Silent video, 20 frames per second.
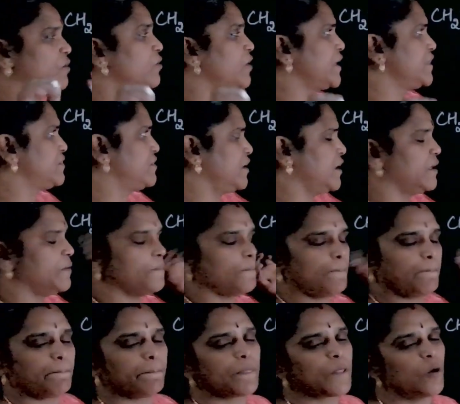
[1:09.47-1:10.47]
Okay, 3.
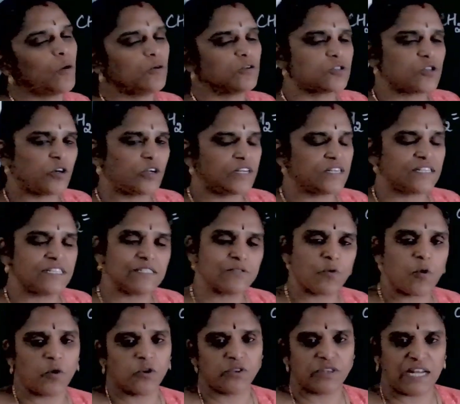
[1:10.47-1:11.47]
Ozone, it is
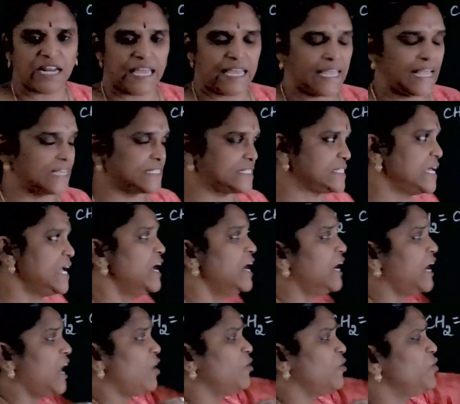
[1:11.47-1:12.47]
O3. Yes.
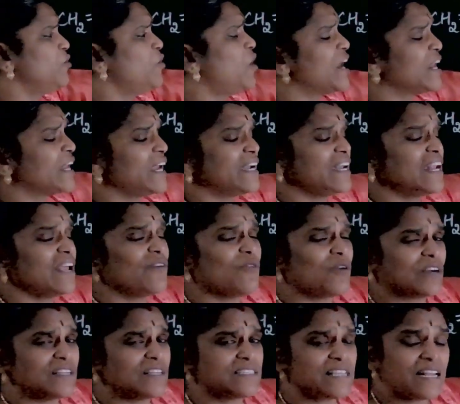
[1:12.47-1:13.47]
Now you are getting
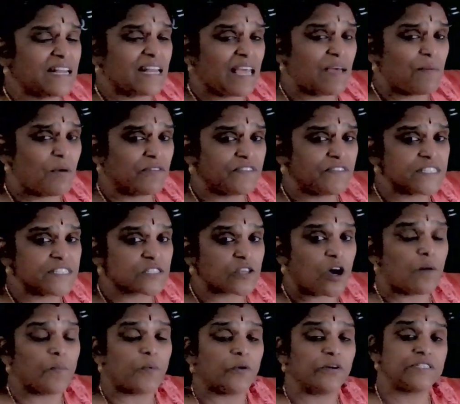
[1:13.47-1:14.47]
what is the name of this
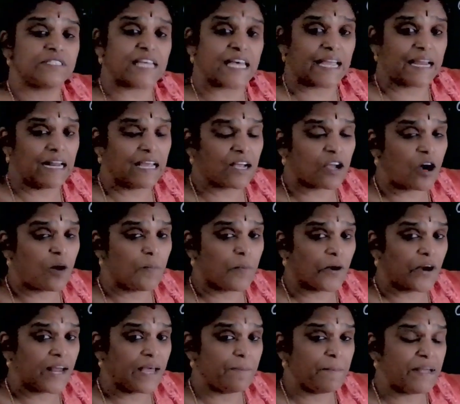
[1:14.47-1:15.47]
compound? Cyclic
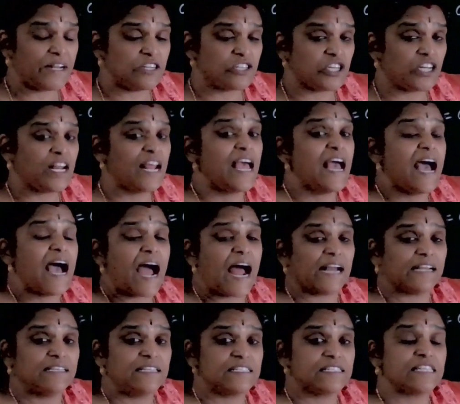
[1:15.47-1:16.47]
compound I mentioned.
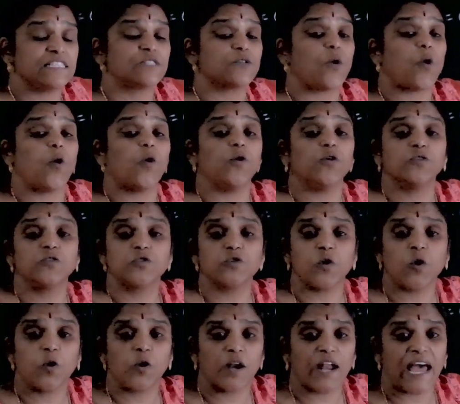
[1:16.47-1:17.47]
And this is
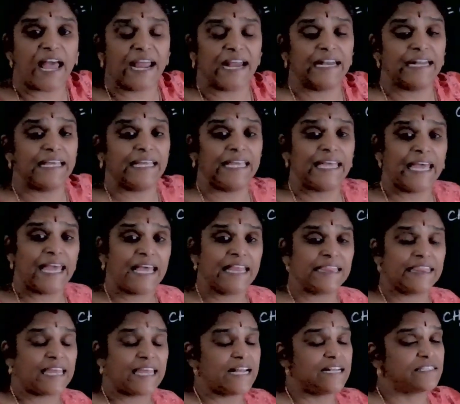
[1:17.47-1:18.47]
ozonide.
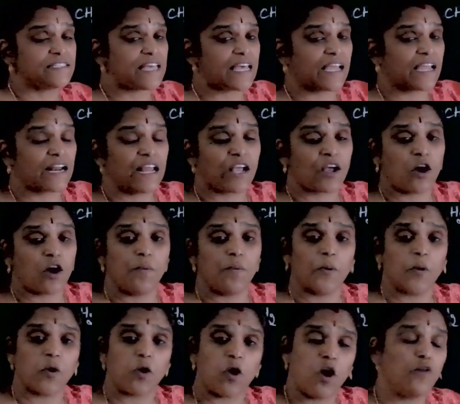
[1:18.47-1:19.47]
Ethane cyclic
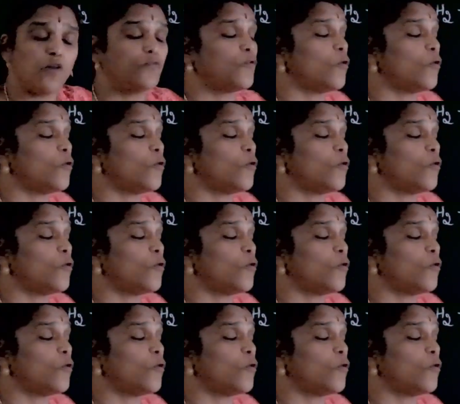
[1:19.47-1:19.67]
compound of